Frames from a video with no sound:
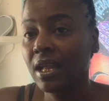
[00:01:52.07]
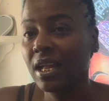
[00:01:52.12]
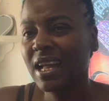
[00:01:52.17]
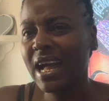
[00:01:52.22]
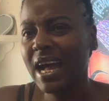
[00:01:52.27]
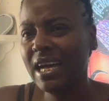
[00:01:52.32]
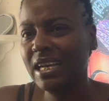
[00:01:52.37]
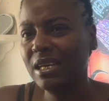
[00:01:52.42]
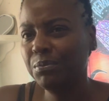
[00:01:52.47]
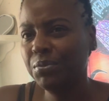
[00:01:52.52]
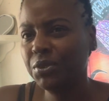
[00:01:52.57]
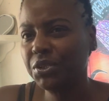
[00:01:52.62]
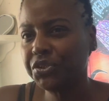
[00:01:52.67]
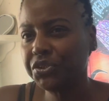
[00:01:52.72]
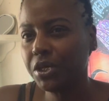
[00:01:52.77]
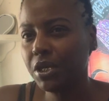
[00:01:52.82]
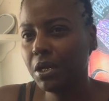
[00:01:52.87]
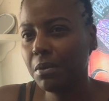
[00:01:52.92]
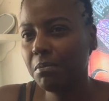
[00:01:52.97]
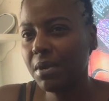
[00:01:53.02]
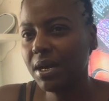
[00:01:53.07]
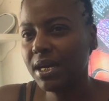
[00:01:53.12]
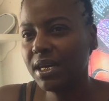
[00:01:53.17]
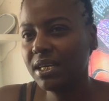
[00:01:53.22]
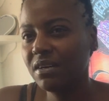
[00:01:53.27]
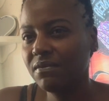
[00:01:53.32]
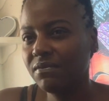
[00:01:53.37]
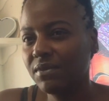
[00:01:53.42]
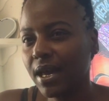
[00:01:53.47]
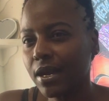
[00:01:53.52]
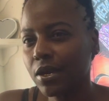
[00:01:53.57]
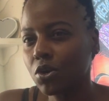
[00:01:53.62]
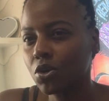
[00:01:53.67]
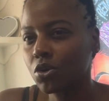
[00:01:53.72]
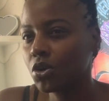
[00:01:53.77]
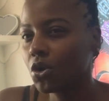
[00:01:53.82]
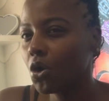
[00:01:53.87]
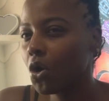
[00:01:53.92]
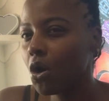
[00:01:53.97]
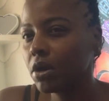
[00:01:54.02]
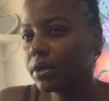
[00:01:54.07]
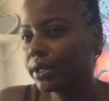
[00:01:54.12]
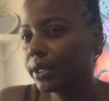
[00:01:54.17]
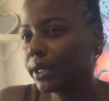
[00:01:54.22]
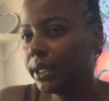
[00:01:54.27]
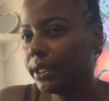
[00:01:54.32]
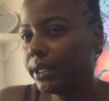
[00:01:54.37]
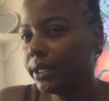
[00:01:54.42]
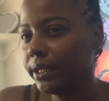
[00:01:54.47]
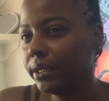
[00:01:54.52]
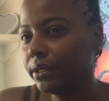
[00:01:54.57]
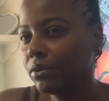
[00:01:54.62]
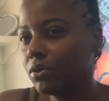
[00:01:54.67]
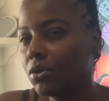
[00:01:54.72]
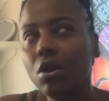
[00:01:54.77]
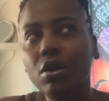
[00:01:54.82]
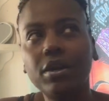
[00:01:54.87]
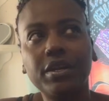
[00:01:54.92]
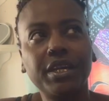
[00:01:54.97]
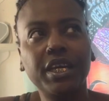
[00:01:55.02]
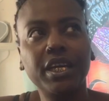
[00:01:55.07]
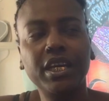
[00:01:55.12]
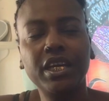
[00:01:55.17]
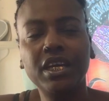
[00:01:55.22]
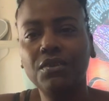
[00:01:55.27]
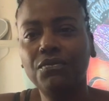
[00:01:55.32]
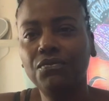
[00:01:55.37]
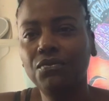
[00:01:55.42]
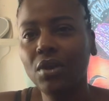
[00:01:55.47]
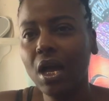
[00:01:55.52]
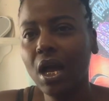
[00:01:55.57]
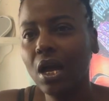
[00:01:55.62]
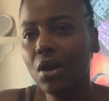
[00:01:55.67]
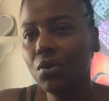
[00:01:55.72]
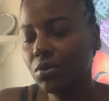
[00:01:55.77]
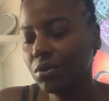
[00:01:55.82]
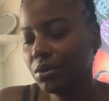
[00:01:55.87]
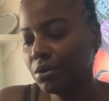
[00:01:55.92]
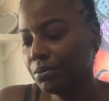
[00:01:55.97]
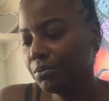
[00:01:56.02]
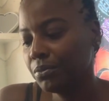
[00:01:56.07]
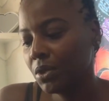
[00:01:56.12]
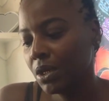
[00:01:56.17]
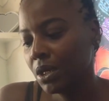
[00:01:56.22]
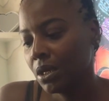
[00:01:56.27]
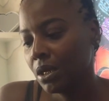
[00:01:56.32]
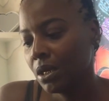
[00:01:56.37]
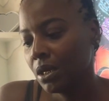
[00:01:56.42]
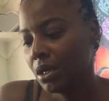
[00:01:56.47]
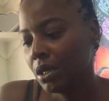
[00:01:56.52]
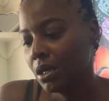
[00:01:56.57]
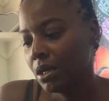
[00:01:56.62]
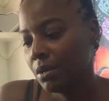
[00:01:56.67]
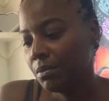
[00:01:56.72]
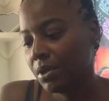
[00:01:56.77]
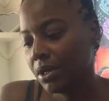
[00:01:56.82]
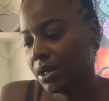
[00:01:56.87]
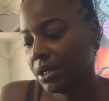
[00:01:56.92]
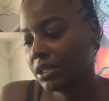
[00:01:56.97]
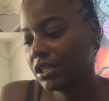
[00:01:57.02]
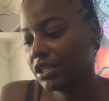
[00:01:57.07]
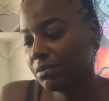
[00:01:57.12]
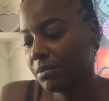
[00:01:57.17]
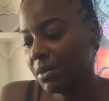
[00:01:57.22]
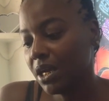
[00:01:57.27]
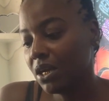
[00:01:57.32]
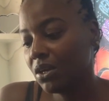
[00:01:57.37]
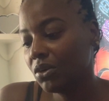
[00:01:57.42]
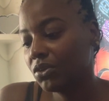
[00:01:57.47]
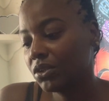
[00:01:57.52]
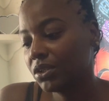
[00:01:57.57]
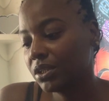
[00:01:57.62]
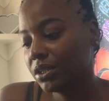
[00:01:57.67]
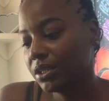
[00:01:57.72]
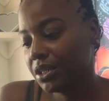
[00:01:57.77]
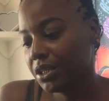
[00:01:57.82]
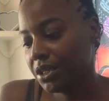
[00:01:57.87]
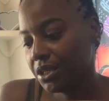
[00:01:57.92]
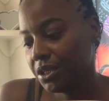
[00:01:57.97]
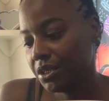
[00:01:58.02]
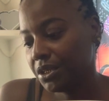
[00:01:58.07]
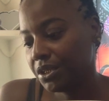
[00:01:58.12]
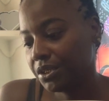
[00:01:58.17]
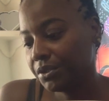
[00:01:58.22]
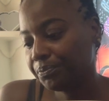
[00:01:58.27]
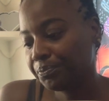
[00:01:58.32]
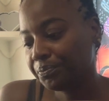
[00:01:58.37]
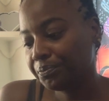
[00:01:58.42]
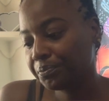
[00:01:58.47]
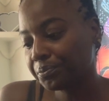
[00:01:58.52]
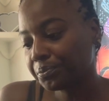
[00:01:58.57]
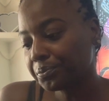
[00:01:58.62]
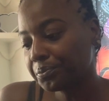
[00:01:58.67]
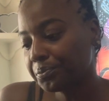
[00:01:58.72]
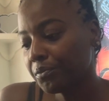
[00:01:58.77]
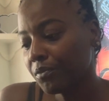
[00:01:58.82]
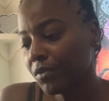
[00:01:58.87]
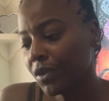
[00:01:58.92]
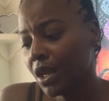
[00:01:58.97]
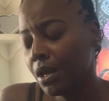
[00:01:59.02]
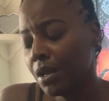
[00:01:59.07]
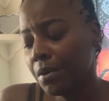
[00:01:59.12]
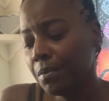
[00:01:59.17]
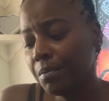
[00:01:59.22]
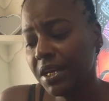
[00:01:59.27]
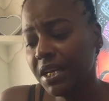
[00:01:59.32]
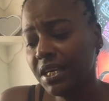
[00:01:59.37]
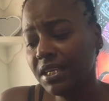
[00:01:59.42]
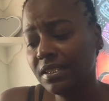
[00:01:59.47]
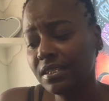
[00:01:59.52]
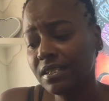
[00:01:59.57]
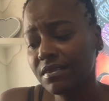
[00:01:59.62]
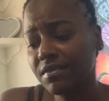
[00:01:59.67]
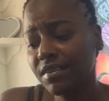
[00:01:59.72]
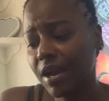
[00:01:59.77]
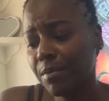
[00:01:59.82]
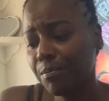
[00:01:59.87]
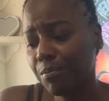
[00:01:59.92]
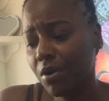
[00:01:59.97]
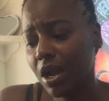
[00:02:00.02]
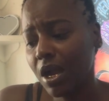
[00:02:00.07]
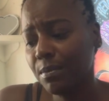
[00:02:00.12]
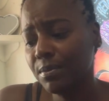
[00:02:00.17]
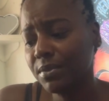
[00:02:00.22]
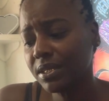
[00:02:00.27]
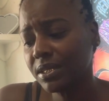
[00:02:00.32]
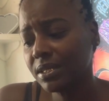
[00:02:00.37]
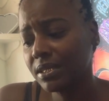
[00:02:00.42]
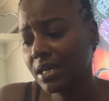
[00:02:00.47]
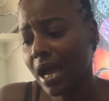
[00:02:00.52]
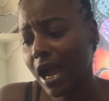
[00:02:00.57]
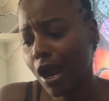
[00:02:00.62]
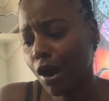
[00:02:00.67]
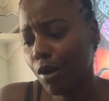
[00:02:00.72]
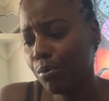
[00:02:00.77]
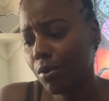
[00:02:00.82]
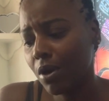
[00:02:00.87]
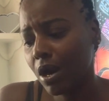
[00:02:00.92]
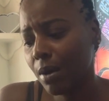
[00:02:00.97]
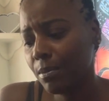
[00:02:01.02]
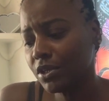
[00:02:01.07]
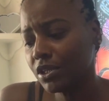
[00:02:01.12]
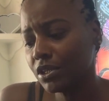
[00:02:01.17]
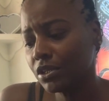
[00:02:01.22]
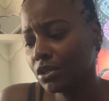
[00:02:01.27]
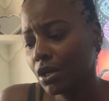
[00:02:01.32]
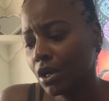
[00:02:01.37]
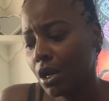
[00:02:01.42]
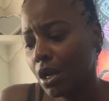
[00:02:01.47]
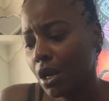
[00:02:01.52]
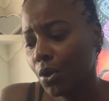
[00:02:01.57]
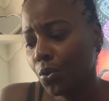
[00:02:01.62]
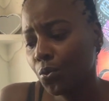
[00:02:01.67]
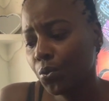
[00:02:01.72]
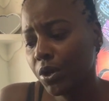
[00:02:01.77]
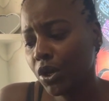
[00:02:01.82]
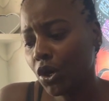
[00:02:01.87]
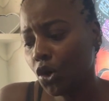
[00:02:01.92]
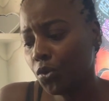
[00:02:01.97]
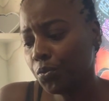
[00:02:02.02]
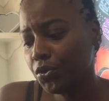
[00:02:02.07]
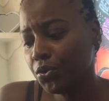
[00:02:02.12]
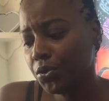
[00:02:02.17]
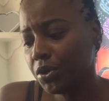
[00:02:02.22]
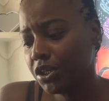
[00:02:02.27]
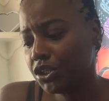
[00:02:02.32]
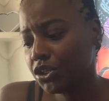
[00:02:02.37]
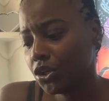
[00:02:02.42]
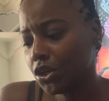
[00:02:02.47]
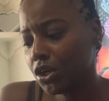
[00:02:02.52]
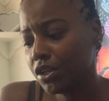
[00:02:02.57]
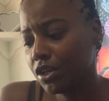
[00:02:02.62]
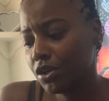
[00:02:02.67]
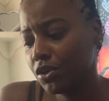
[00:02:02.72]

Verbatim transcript: kind of put you in the mind of like a gardenia, gardenia flower, but it smells good. But it's their promise, our promise we hope you enjoy the